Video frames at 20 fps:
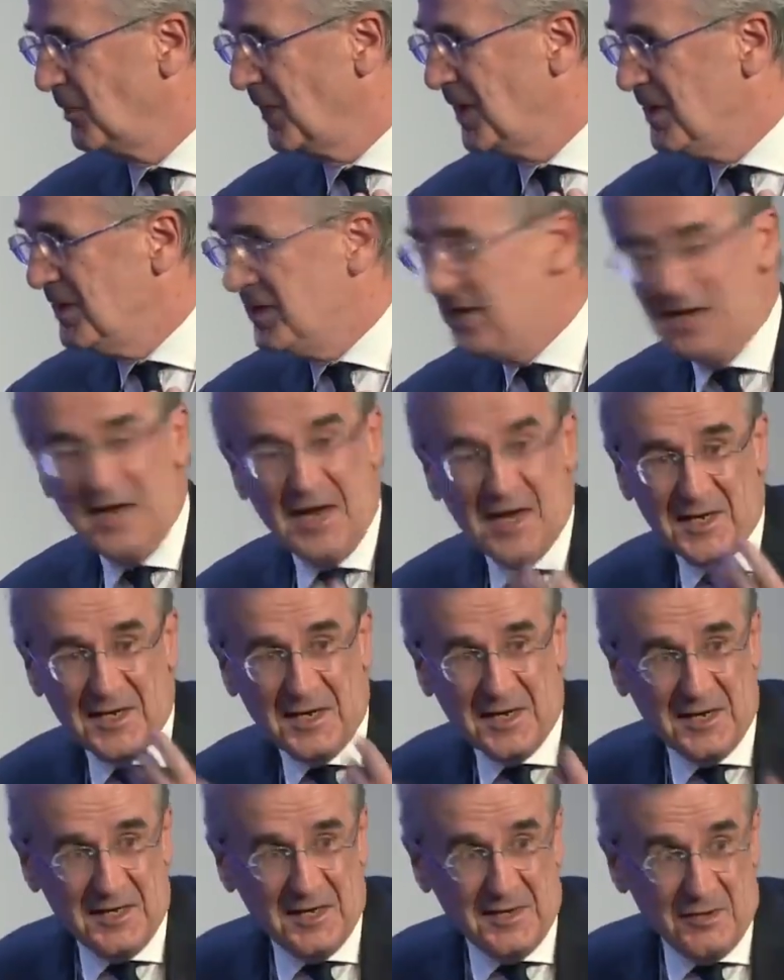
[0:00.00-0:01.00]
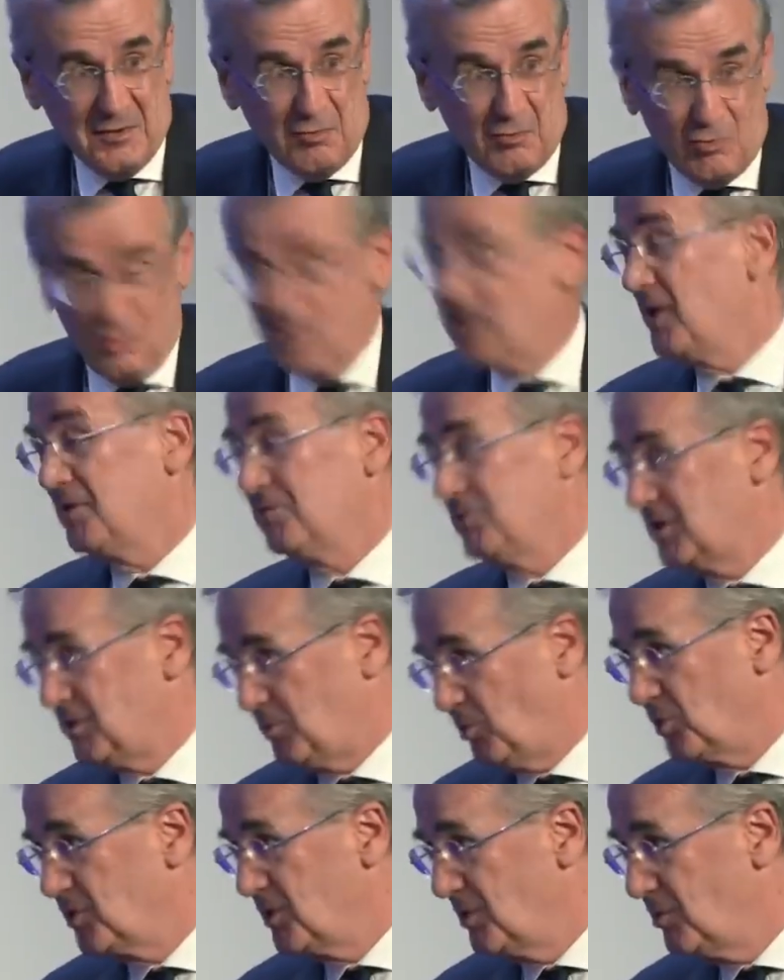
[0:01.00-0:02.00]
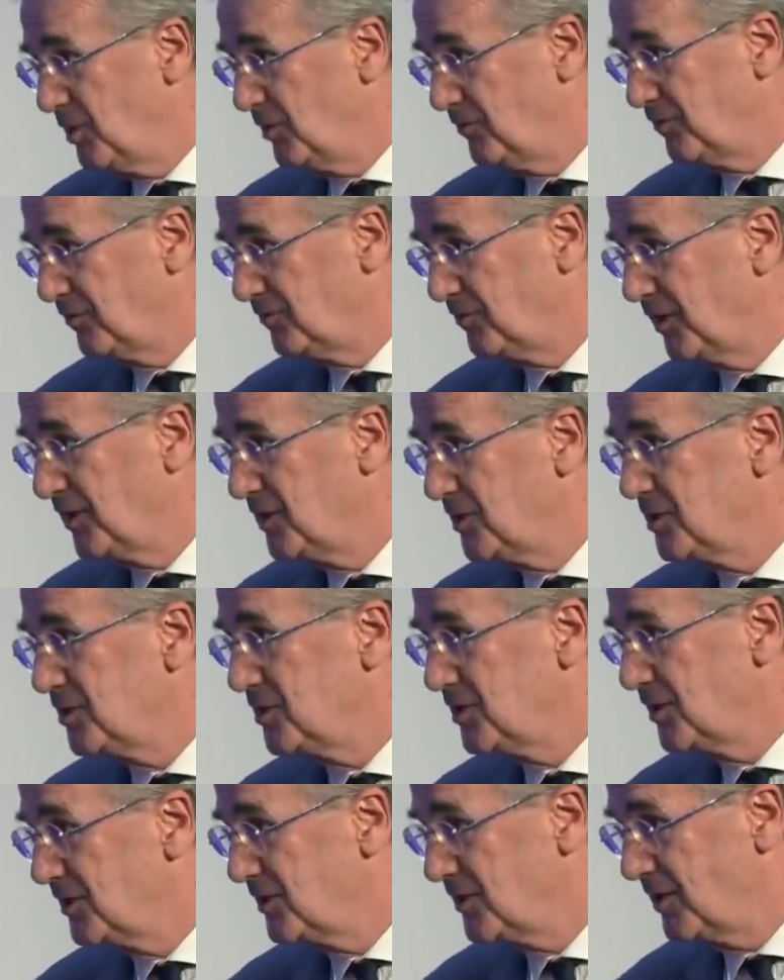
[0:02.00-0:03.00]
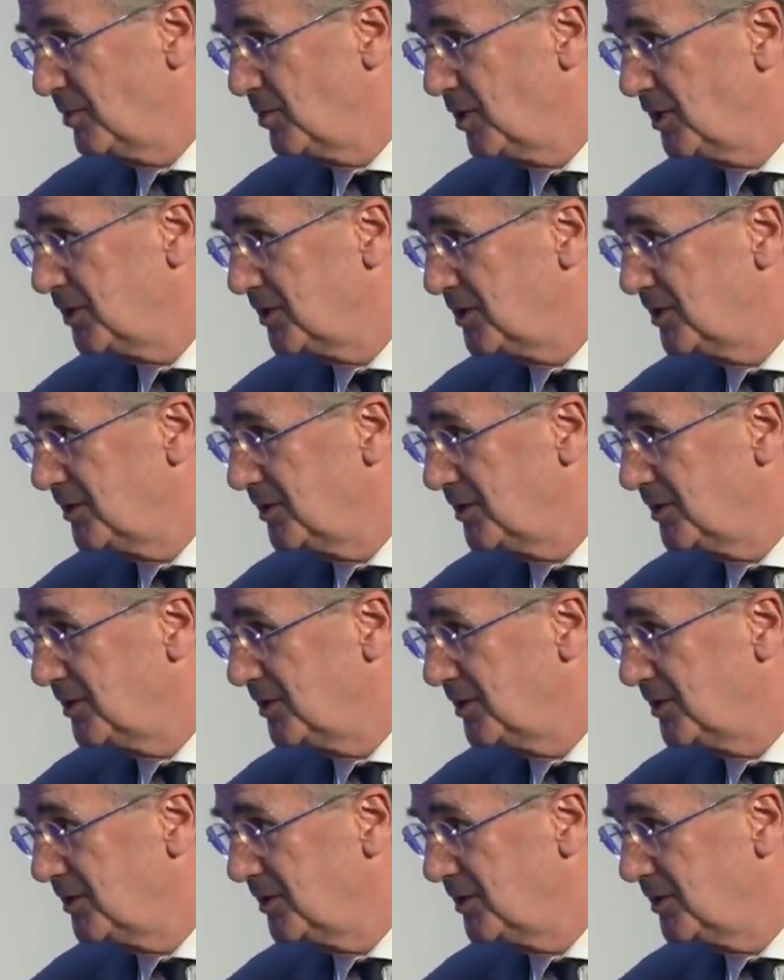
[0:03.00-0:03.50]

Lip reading: Mm-hmm. And we are responsible for financial stability.